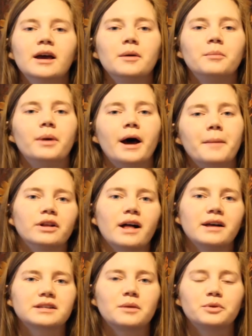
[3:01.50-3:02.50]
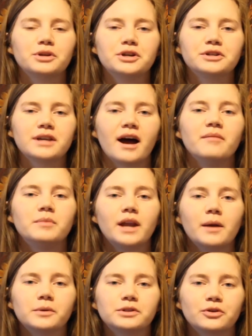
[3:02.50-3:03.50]
But the last couple of years I've been
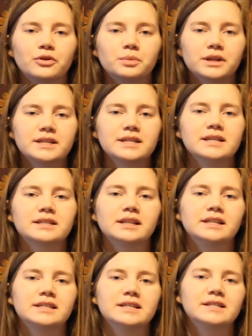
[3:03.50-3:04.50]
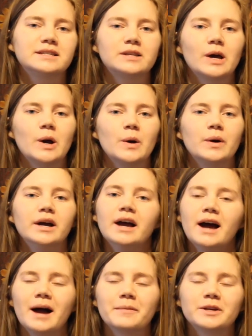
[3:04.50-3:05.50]
able to replace these lenses, so
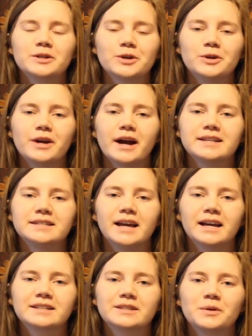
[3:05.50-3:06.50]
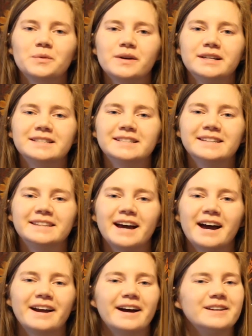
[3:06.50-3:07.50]
I'm going to show you guys next the ones
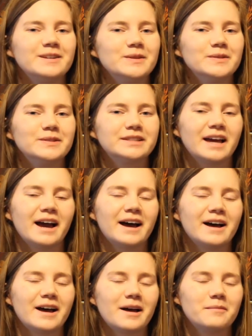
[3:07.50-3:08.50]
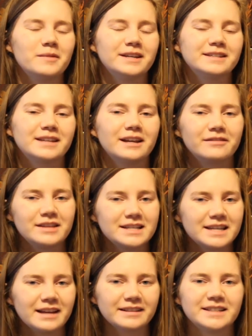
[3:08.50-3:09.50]
that I use instead of these
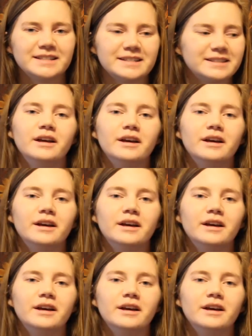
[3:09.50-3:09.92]
kit lenses.